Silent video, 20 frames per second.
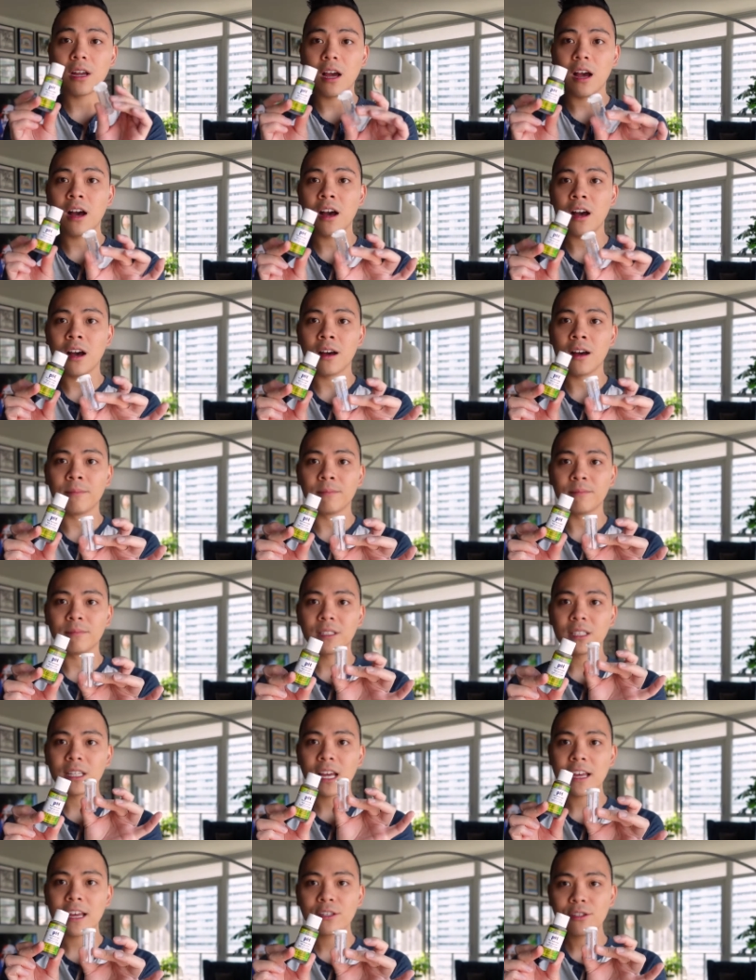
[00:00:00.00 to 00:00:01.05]
um,
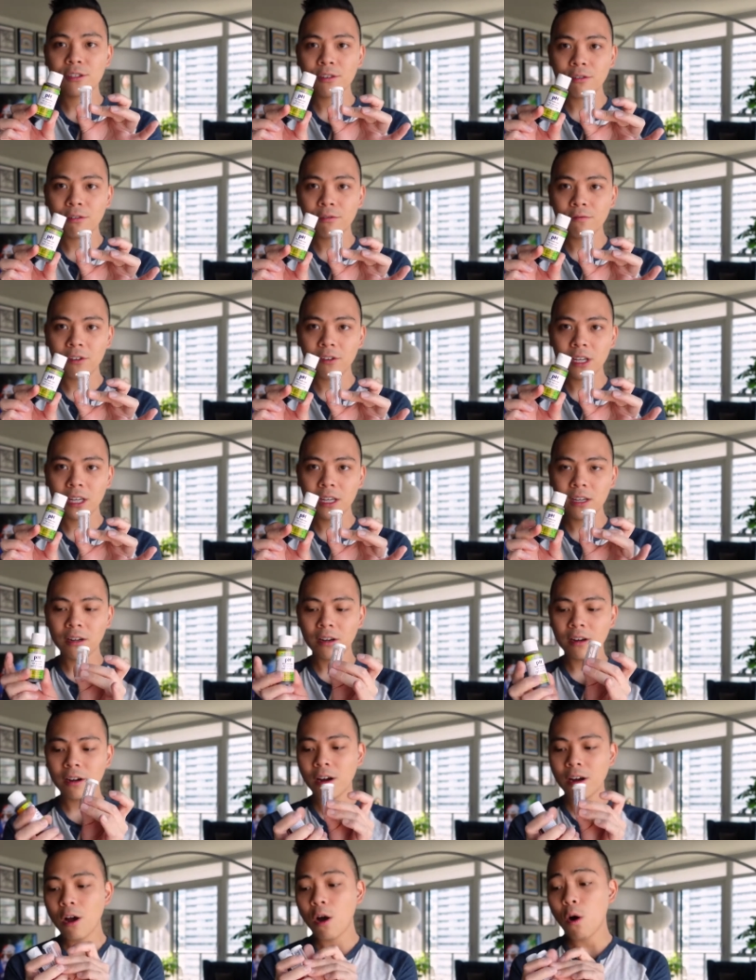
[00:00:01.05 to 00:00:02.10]
tester over
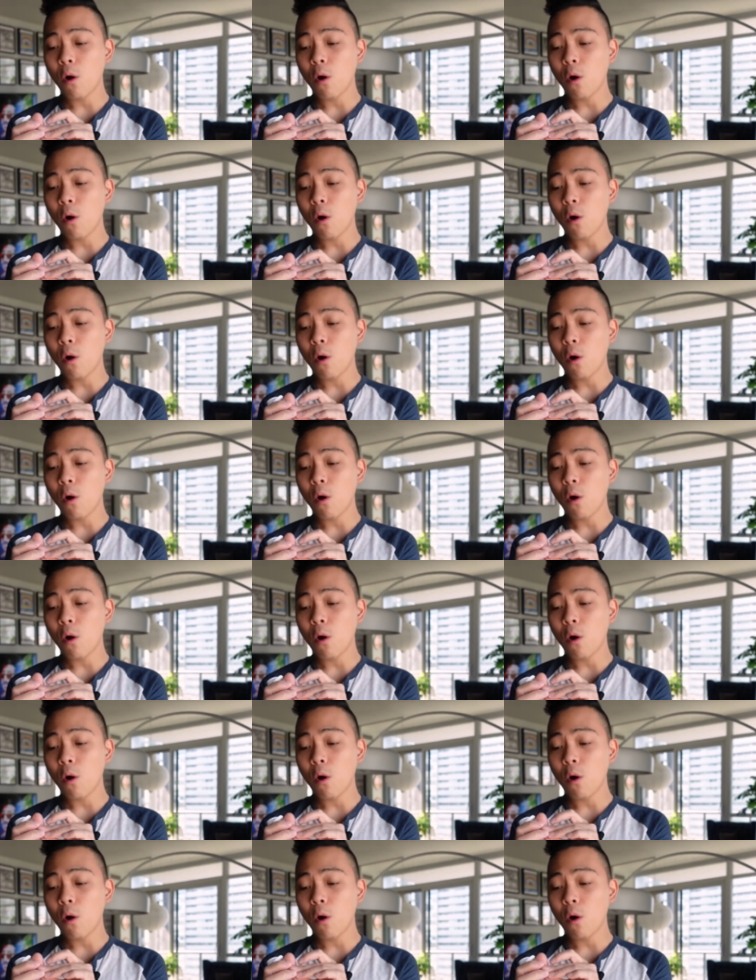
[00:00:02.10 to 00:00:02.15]
here